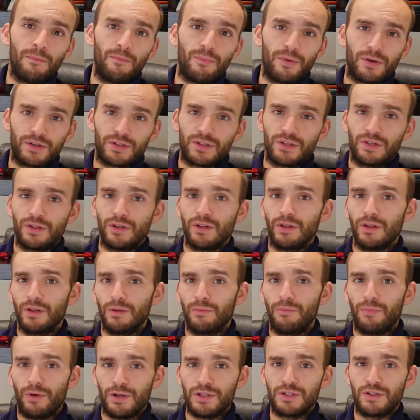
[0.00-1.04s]
personal
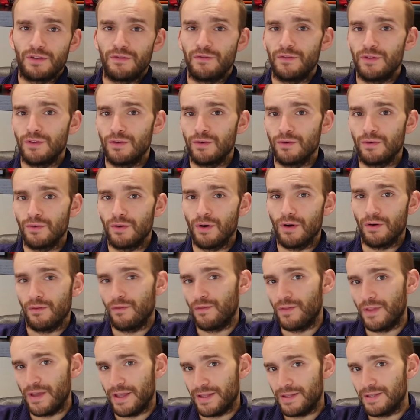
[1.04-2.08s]
point of view
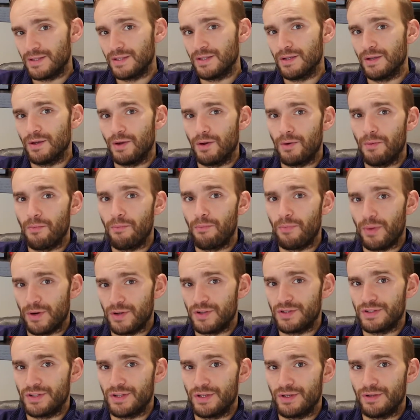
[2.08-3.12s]
of that
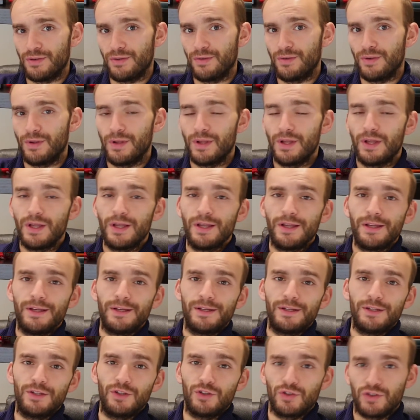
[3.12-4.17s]
person.
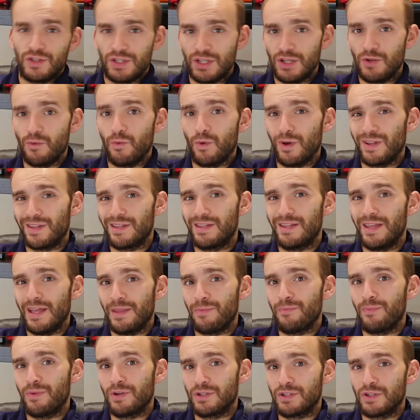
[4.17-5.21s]
You see what
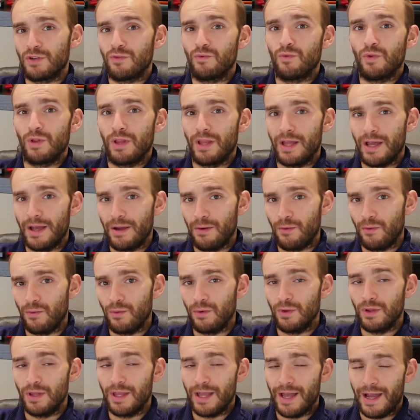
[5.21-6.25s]
that person
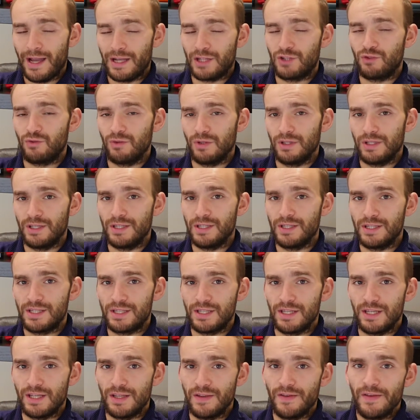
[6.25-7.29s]
would actually
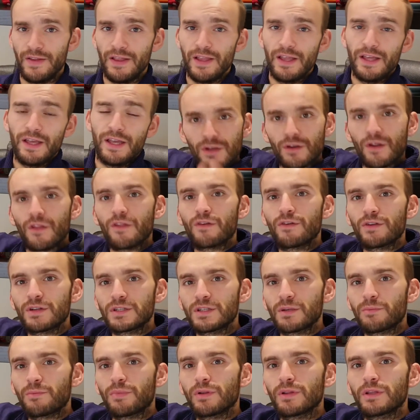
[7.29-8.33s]
see. Another
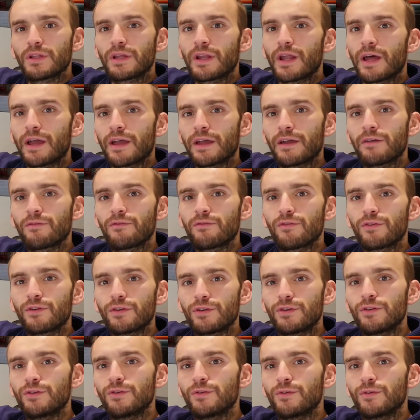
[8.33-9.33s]
example that I have for